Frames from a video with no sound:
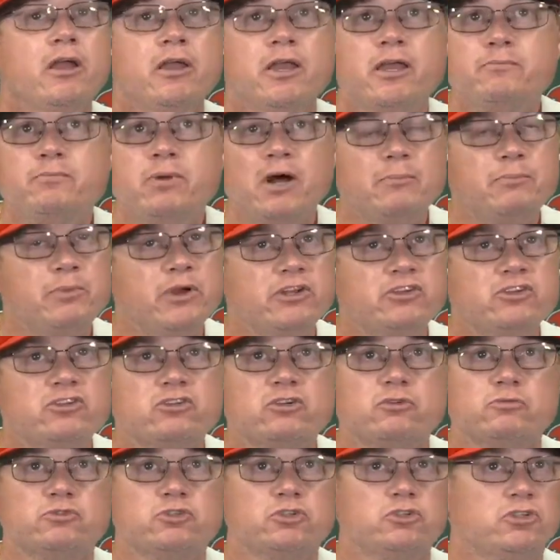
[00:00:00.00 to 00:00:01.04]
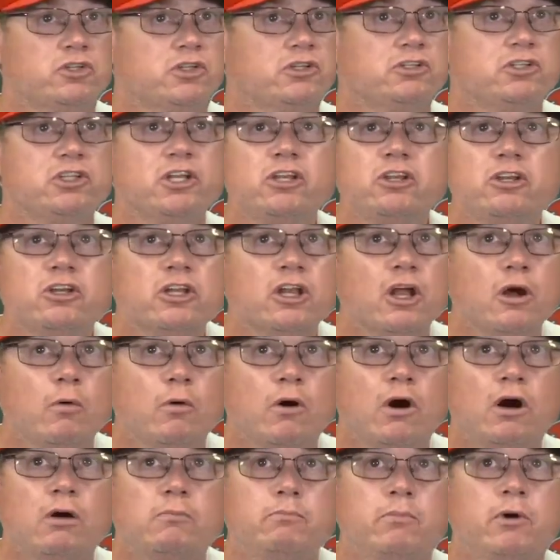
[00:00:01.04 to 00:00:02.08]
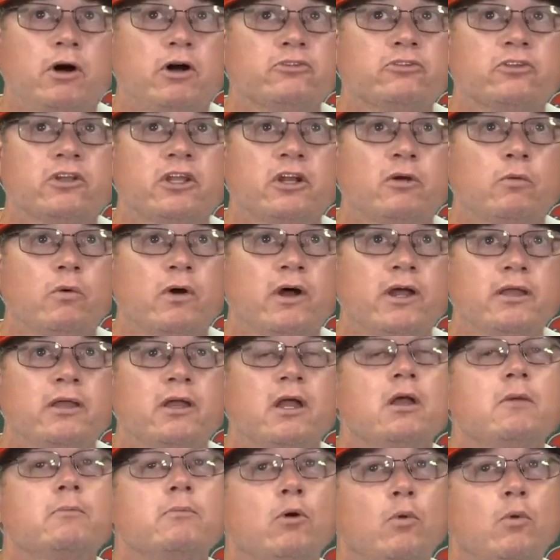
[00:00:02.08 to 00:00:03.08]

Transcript: Hit by pitches will just continue to go up. Balls will get away.